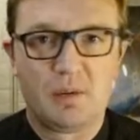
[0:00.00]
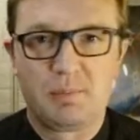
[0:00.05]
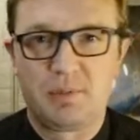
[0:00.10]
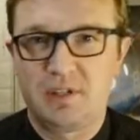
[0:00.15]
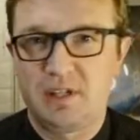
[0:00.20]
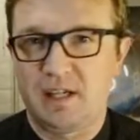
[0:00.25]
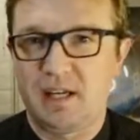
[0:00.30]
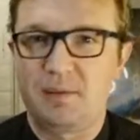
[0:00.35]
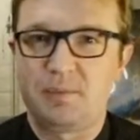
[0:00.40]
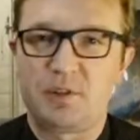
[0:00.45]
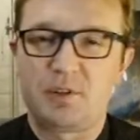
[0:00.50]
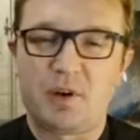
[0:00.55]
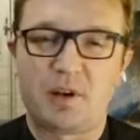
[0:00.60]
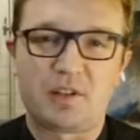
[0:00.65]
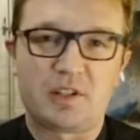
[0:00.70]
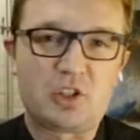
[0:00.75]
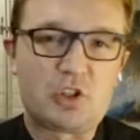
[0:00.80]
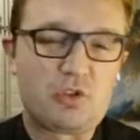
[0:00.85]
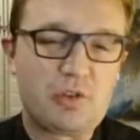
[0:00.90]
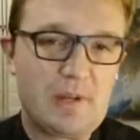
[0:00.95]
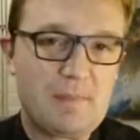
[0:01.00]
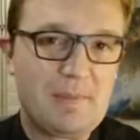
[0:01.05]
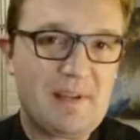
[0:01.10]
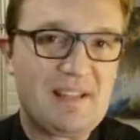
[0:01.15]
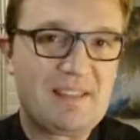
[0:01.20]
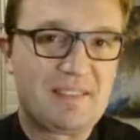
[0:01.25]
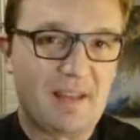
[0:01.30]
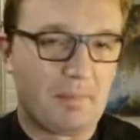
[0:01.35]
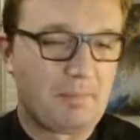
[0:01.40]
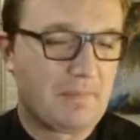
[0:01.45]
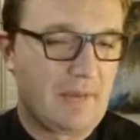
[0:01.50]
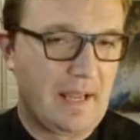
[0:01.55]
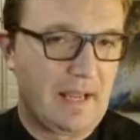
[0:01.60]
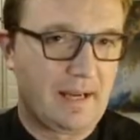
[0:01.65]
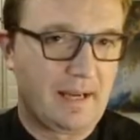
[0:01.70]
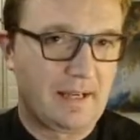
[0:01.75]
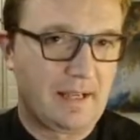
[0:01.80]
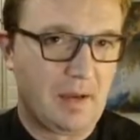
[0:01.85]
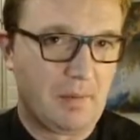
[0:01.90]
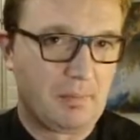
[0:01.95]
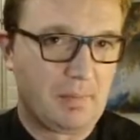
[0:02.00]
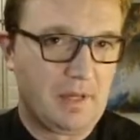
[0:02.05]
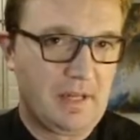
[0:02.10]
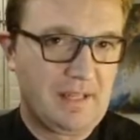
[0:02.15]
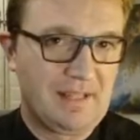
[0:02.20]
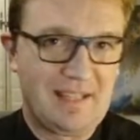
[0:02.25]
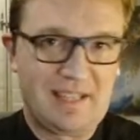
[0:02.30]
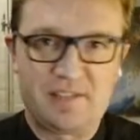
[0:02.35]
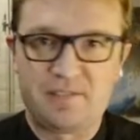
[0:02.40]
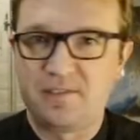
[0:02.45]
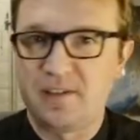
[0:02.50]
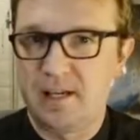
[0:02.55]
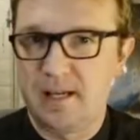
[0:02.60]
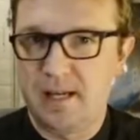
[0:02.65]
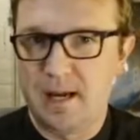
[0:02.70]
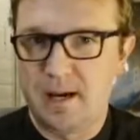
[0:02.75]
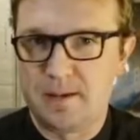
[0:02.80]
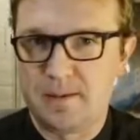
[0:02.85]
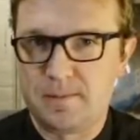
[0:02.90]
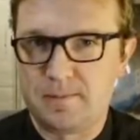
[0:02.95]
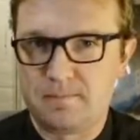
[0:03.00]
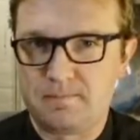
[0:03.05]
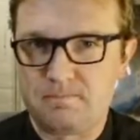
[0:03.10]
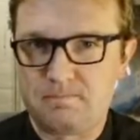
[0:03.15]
particularly with the rather creepy thumbnail accompanying this video.